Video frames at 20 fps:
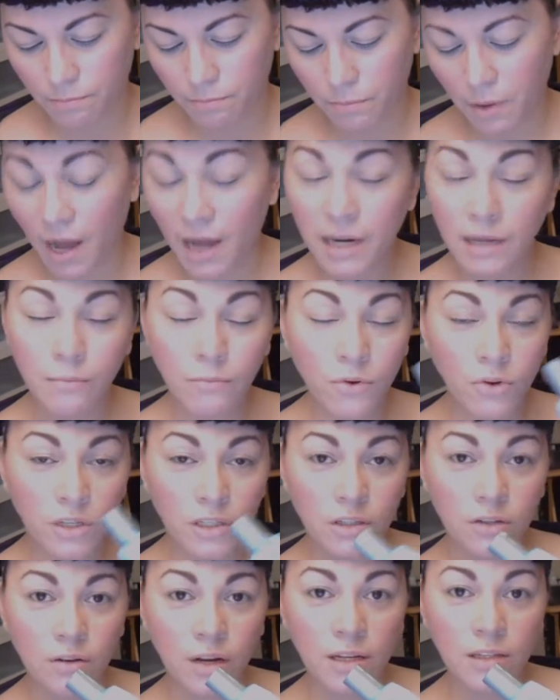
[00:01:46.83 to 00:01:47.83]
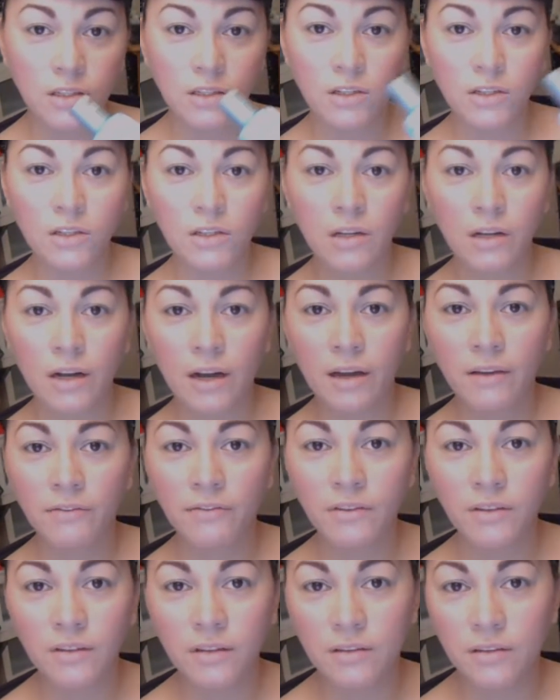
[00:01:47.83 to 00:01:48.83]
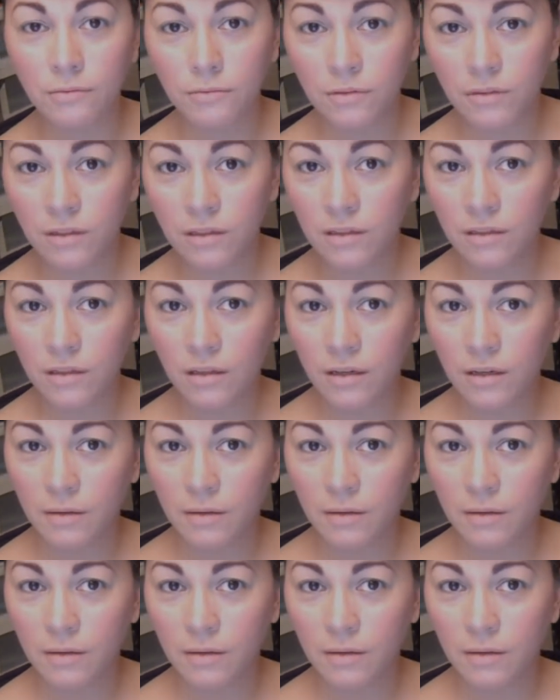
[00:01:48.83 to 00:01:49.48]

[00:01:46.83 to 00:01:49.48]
body moisturizer. I feel this really